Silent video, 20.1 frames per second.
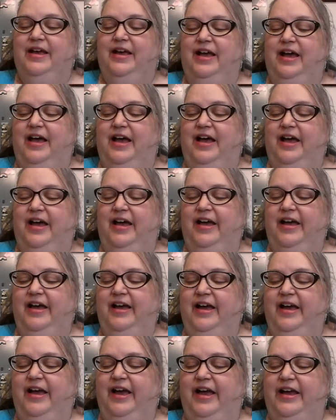
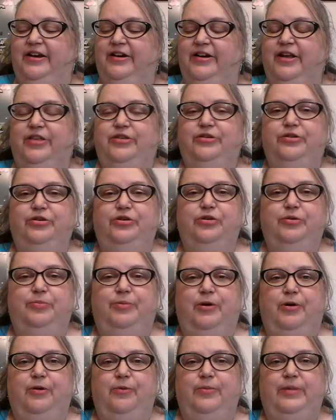At another group
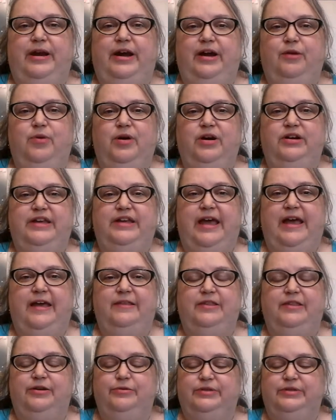home that I worked
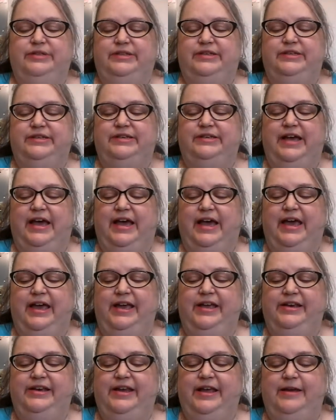at, there was this
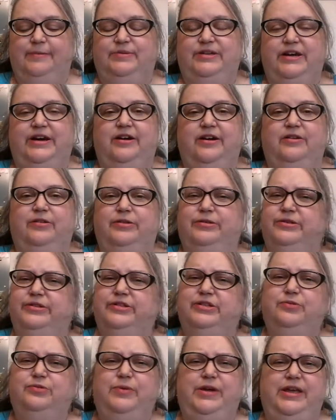guy named Daryl.
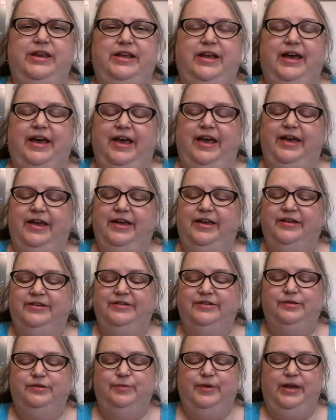Sweet guy.
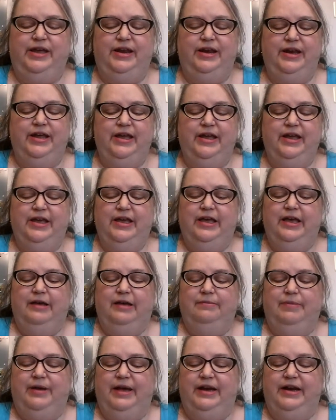Sweet.
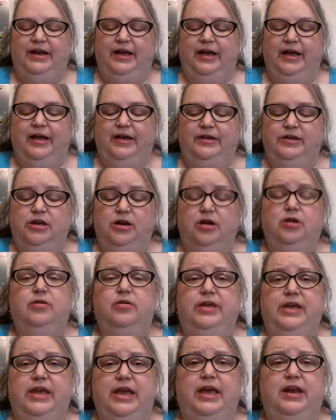But,
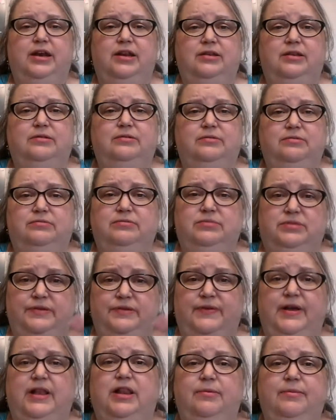he had a
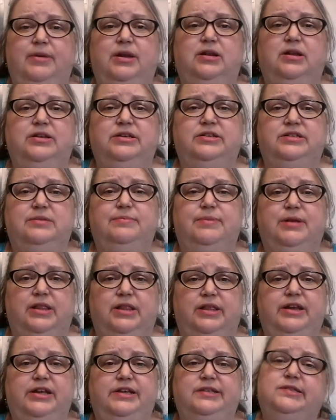developmental
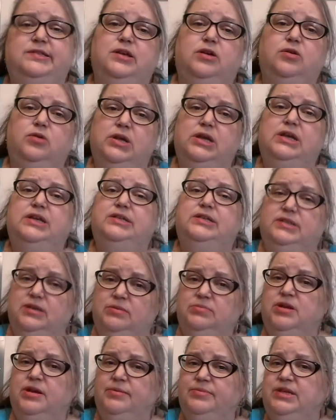disabilities, so
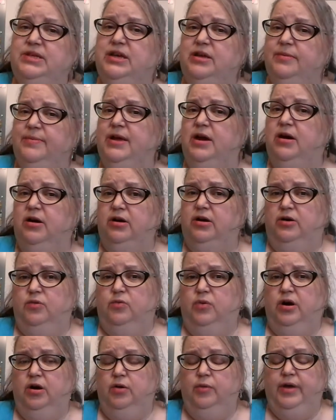sometimes he could be hard to
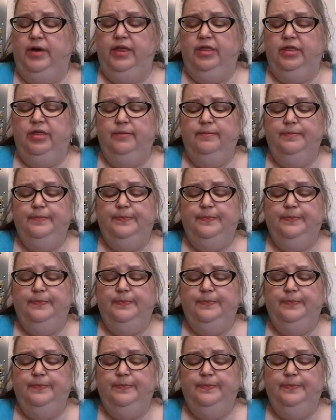work with.